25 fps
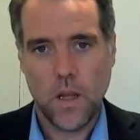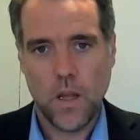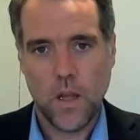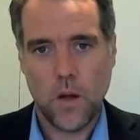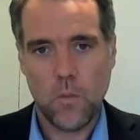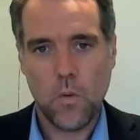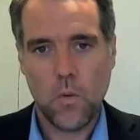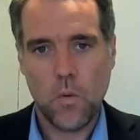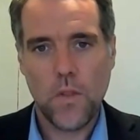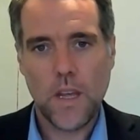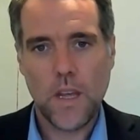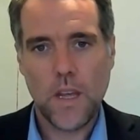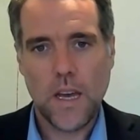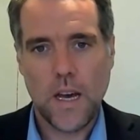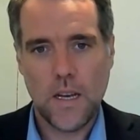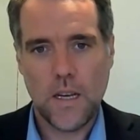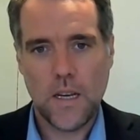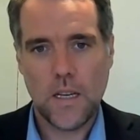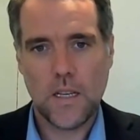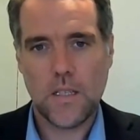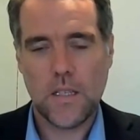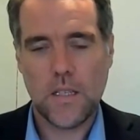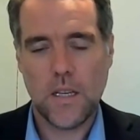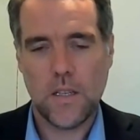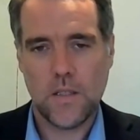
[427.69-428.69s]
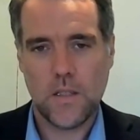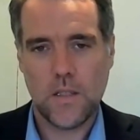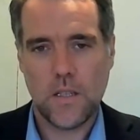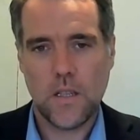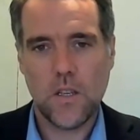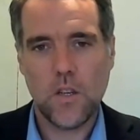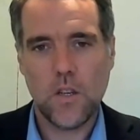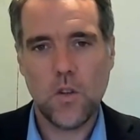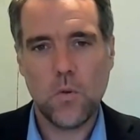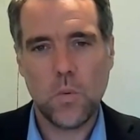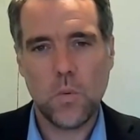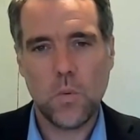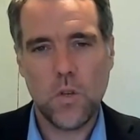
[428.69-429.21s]
And what the guidance says
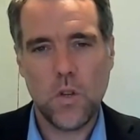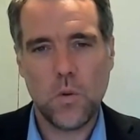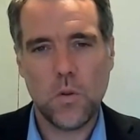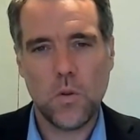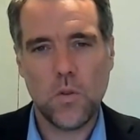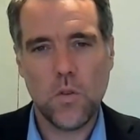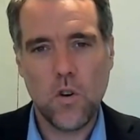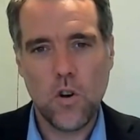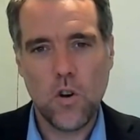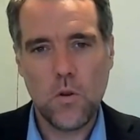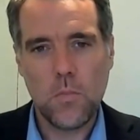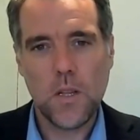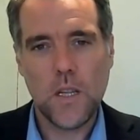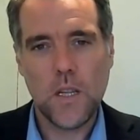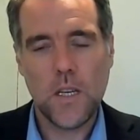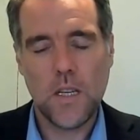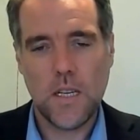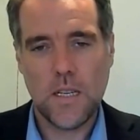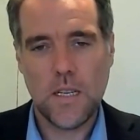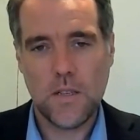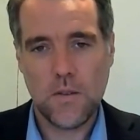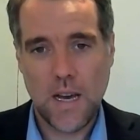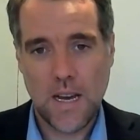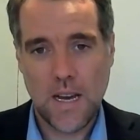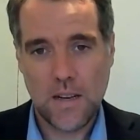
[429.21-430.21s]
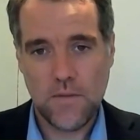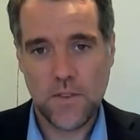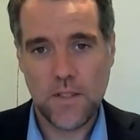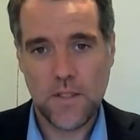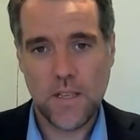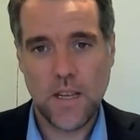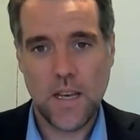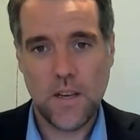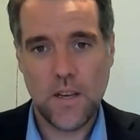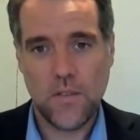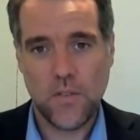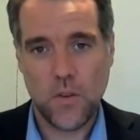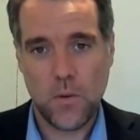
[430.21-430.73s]
that you'll normally need to
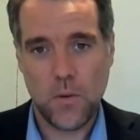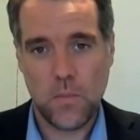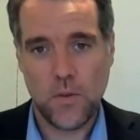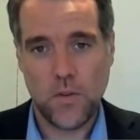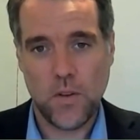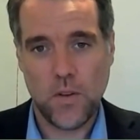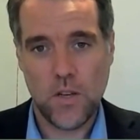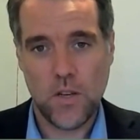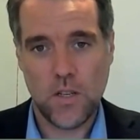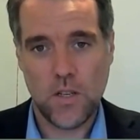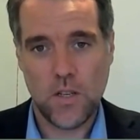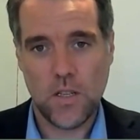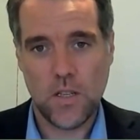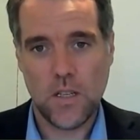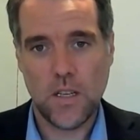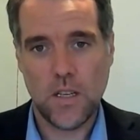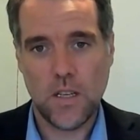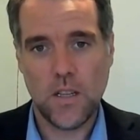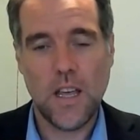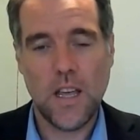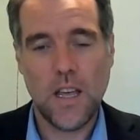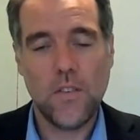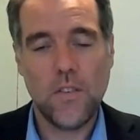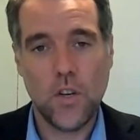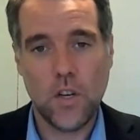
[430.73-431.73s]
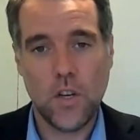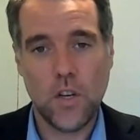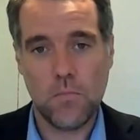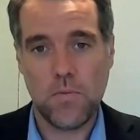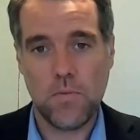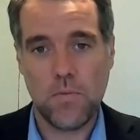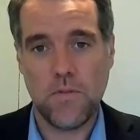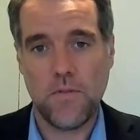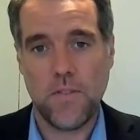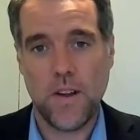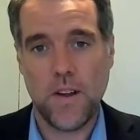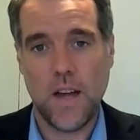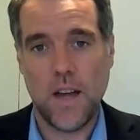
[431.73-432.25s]
advertise for the position unless you can
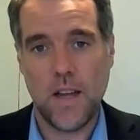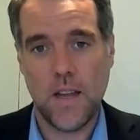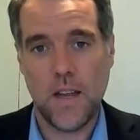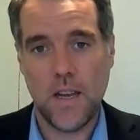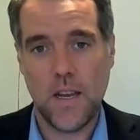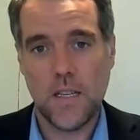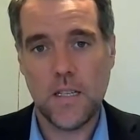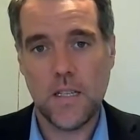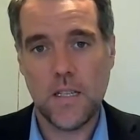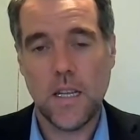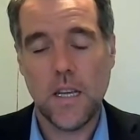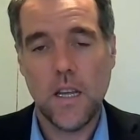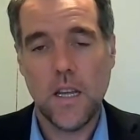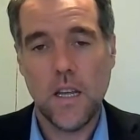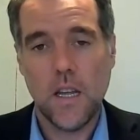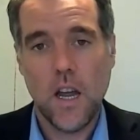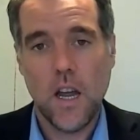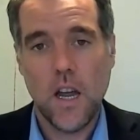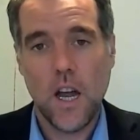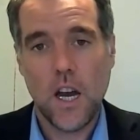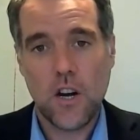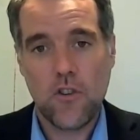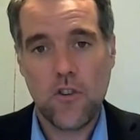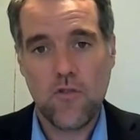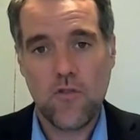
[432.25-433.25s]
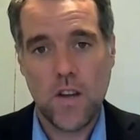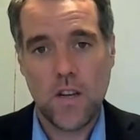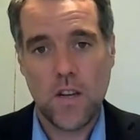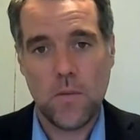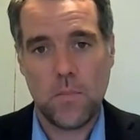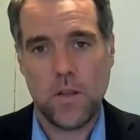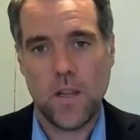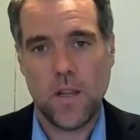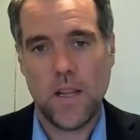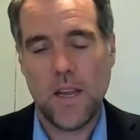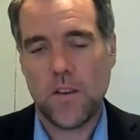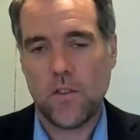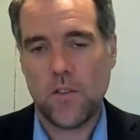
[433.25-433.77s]
provide a
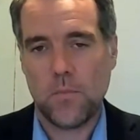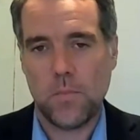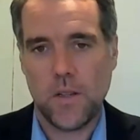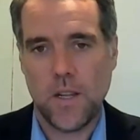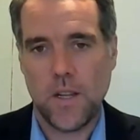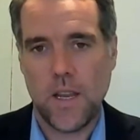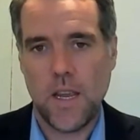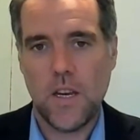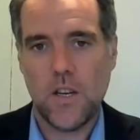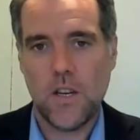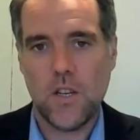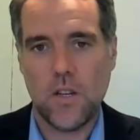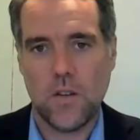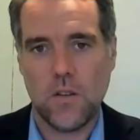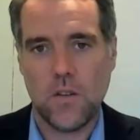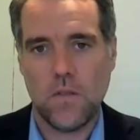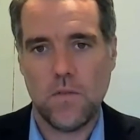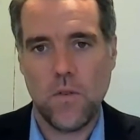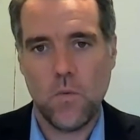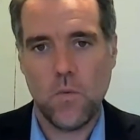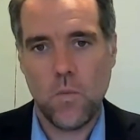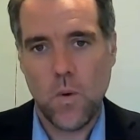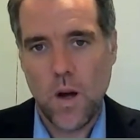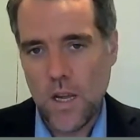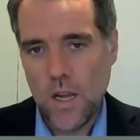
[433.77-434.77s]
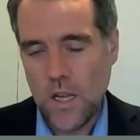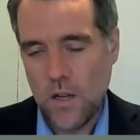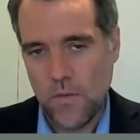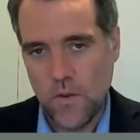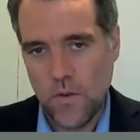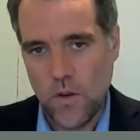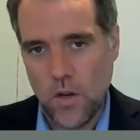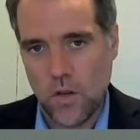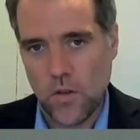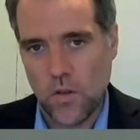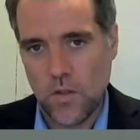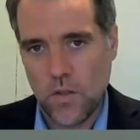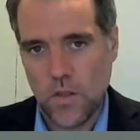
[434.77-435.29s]
credible explanation for why you've
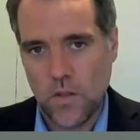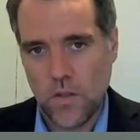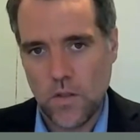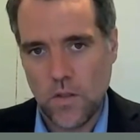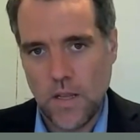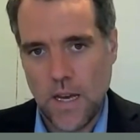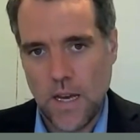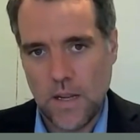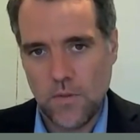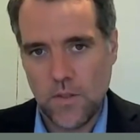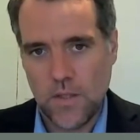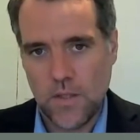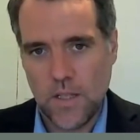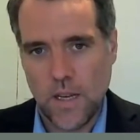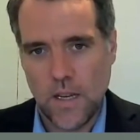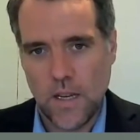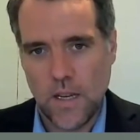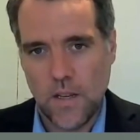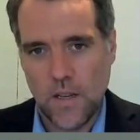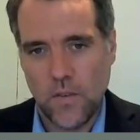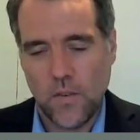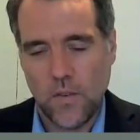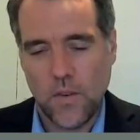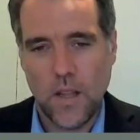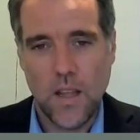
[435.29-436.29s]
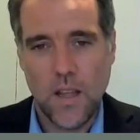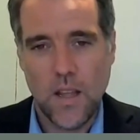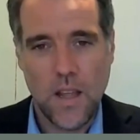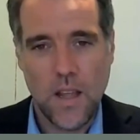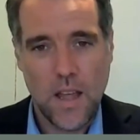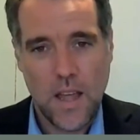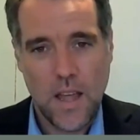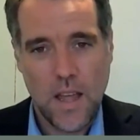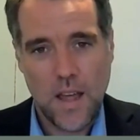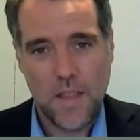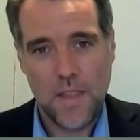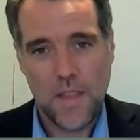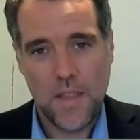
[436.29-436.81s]
not advertised.
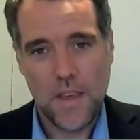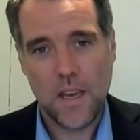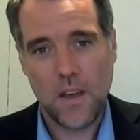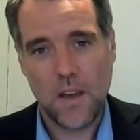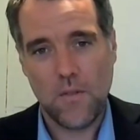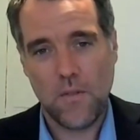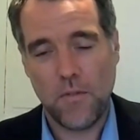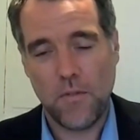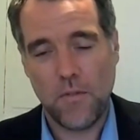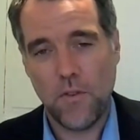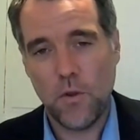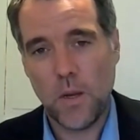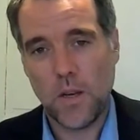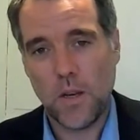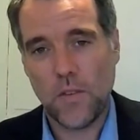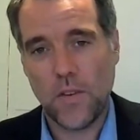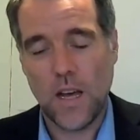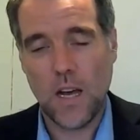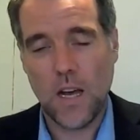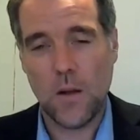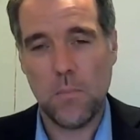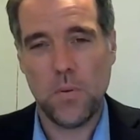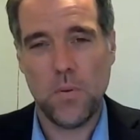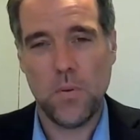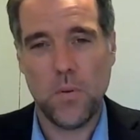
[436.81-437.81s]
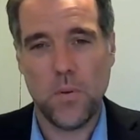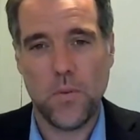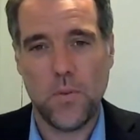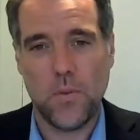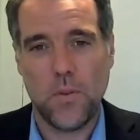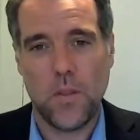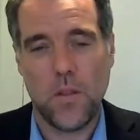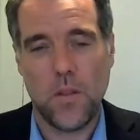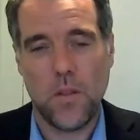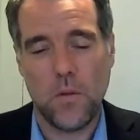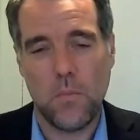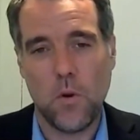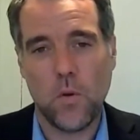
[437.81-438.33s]
And they gave a few examples,
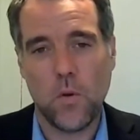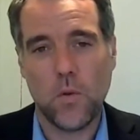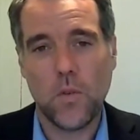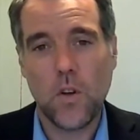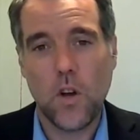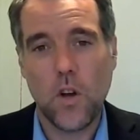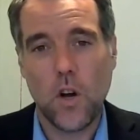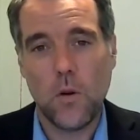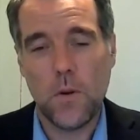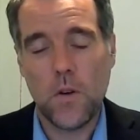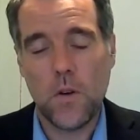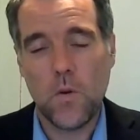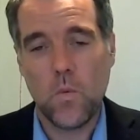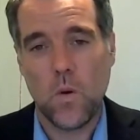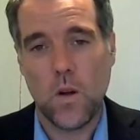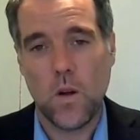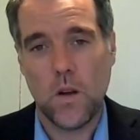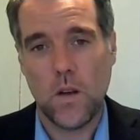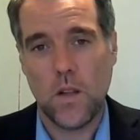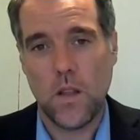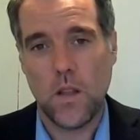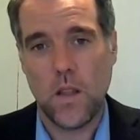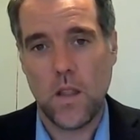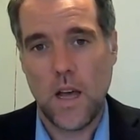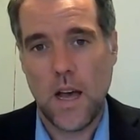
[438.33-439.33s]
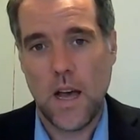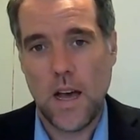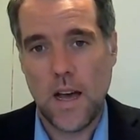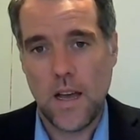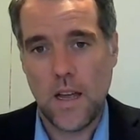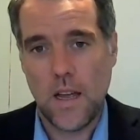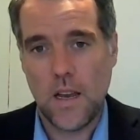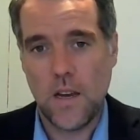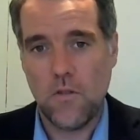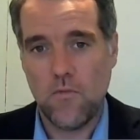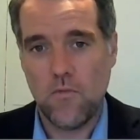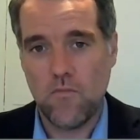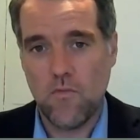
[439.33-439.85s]
but the most common one that
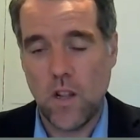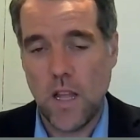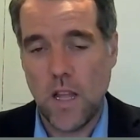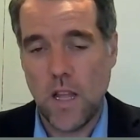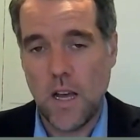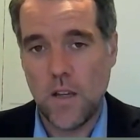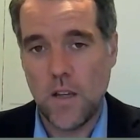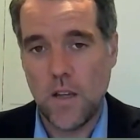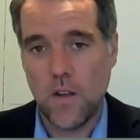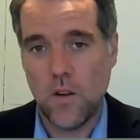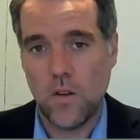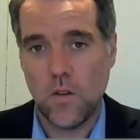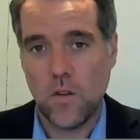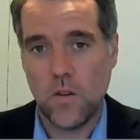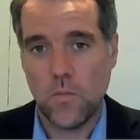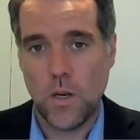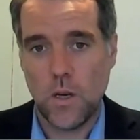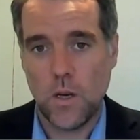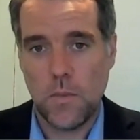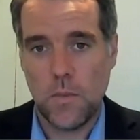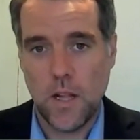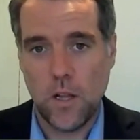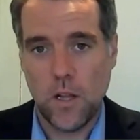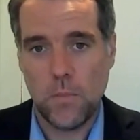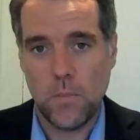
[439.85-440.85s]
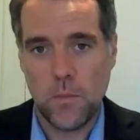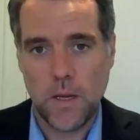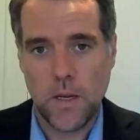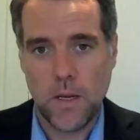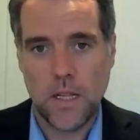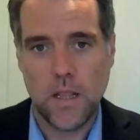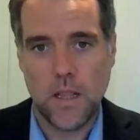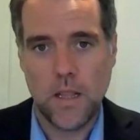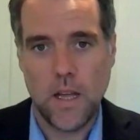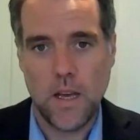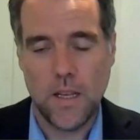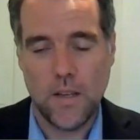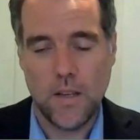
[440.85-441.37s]
I rely on when I'm helping my
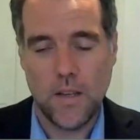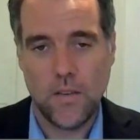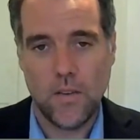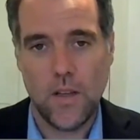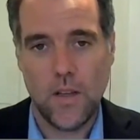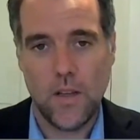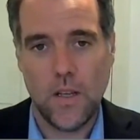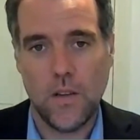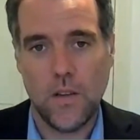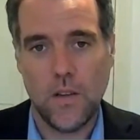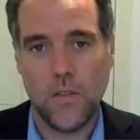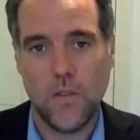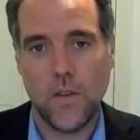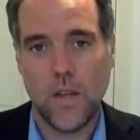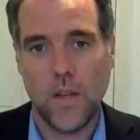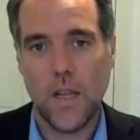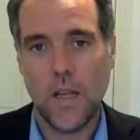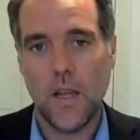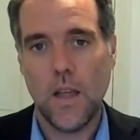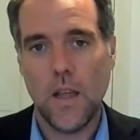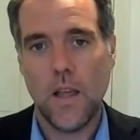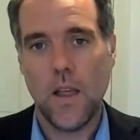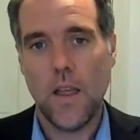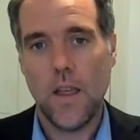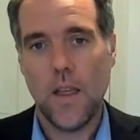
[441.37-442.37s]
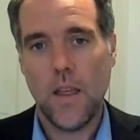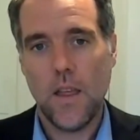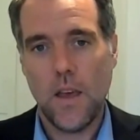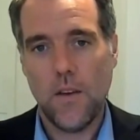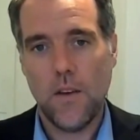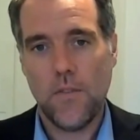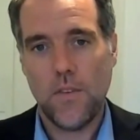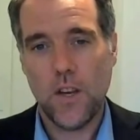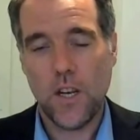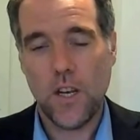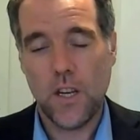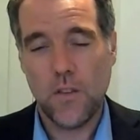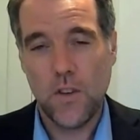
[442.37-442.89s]
clients is
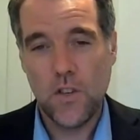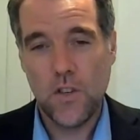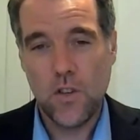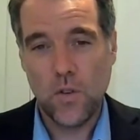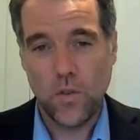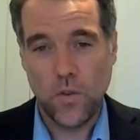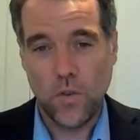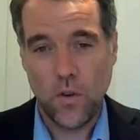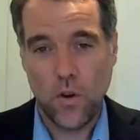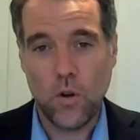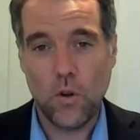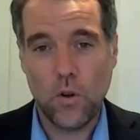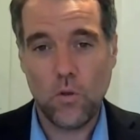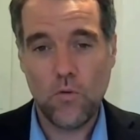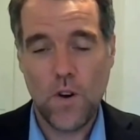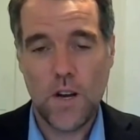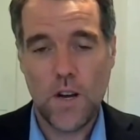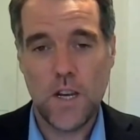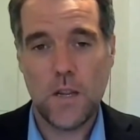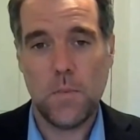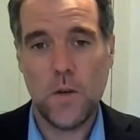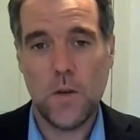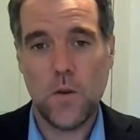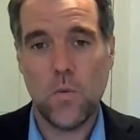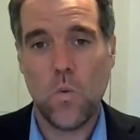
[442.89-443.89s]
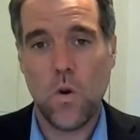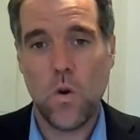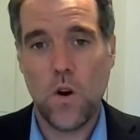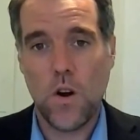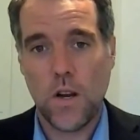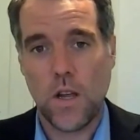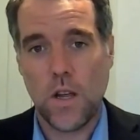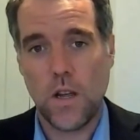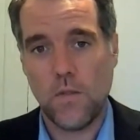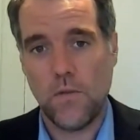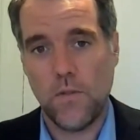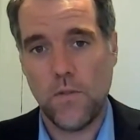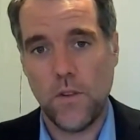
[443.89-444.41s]
if the individual's already been
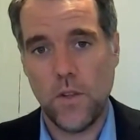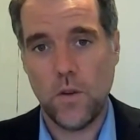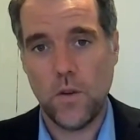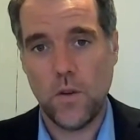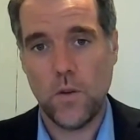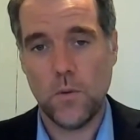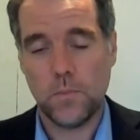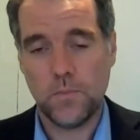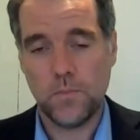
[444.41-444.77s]
working for you.